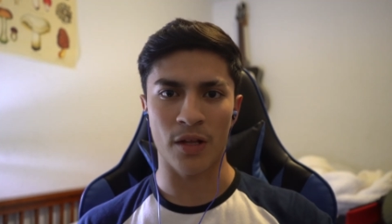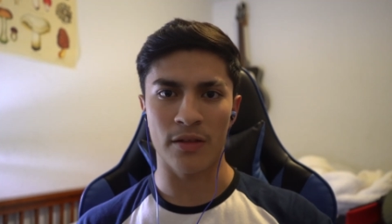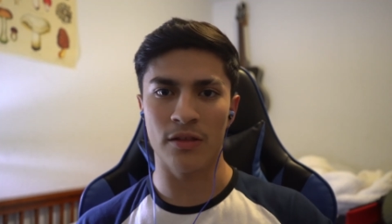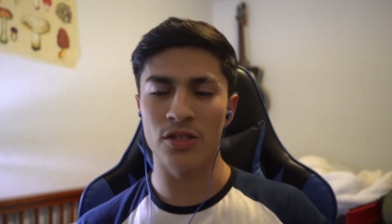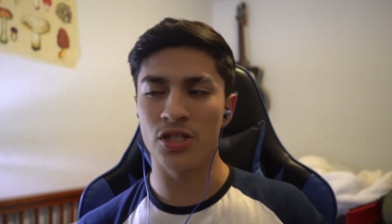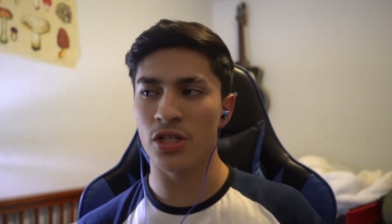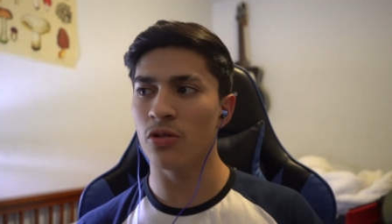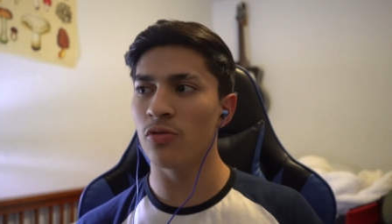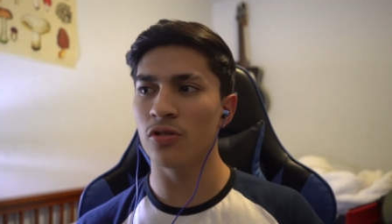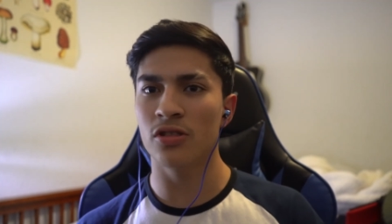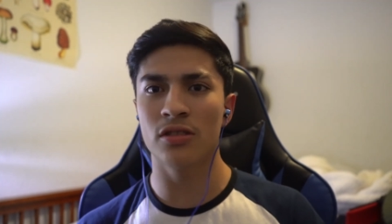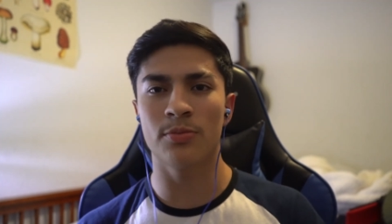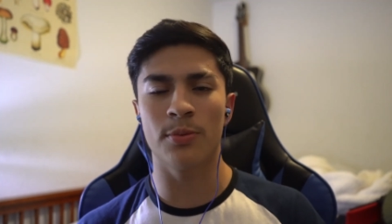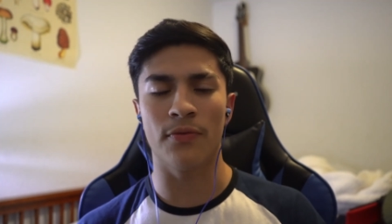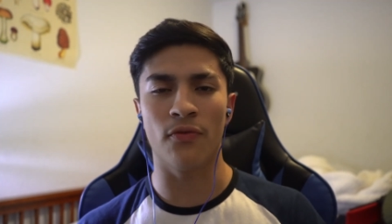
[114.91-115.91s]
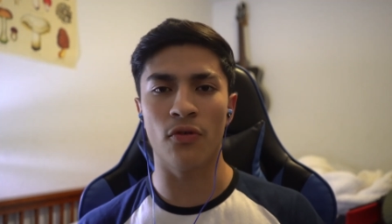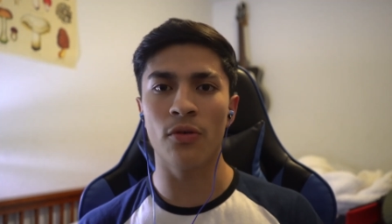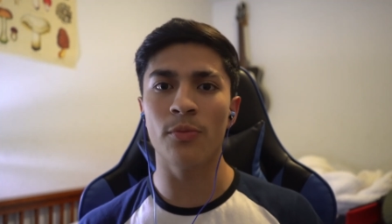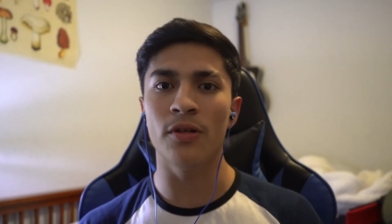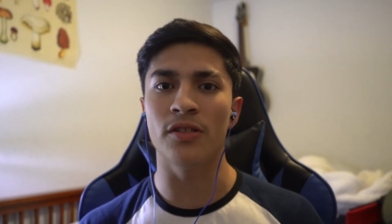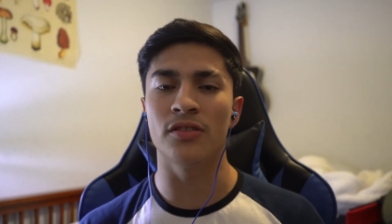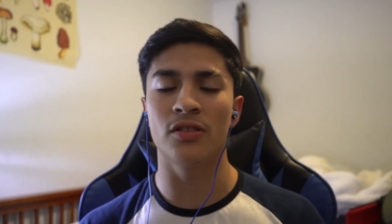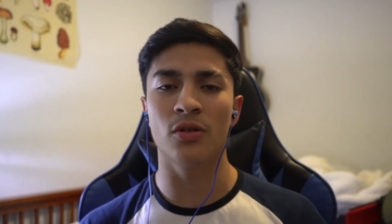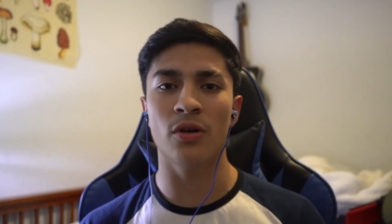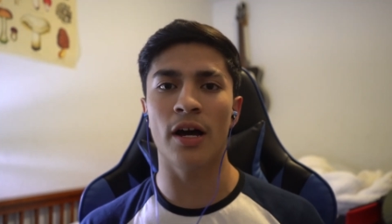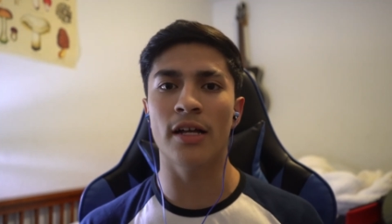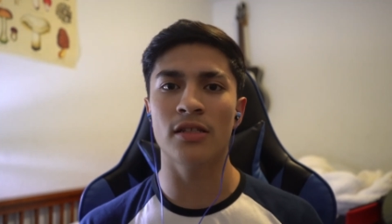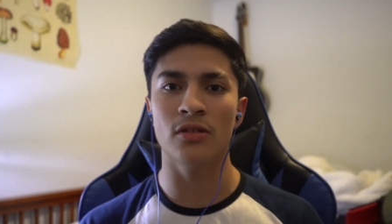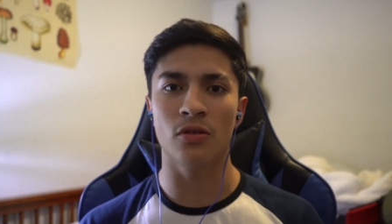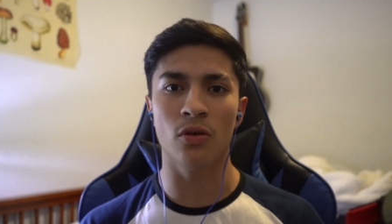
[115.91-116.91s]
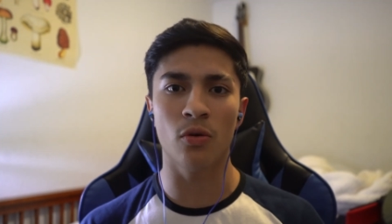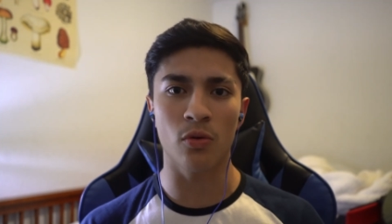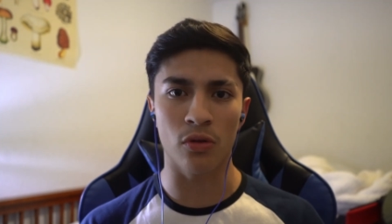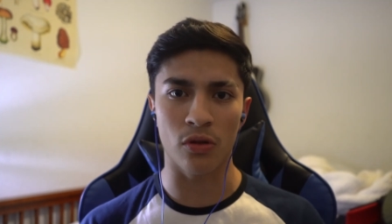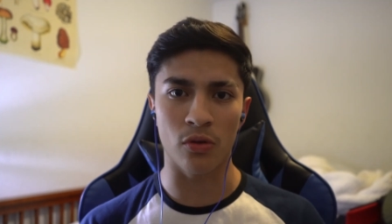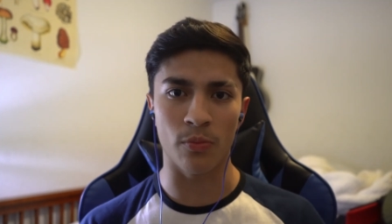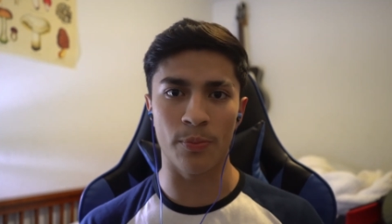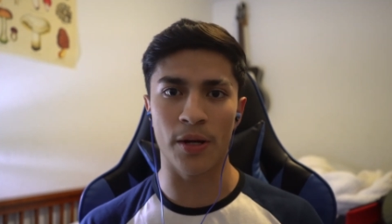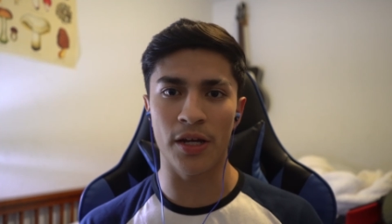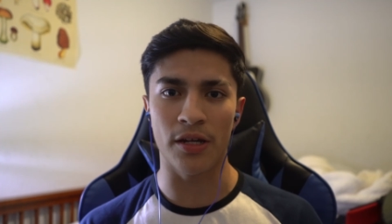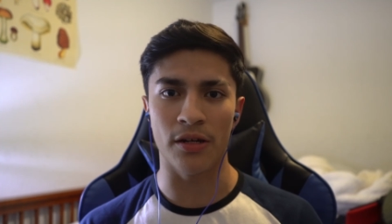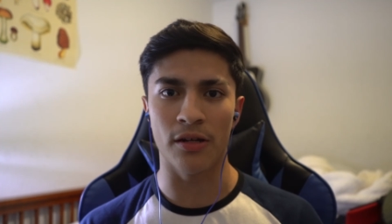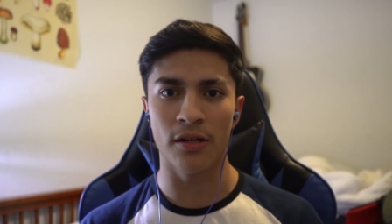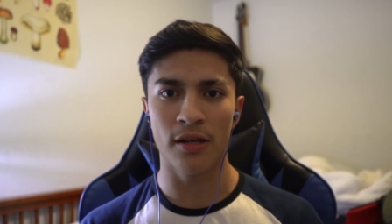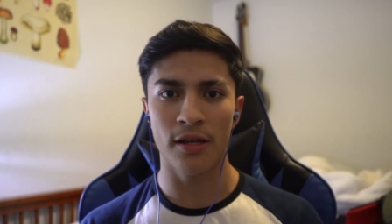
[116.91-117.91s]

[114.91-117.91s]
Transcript: the generations before me still had to go through pain.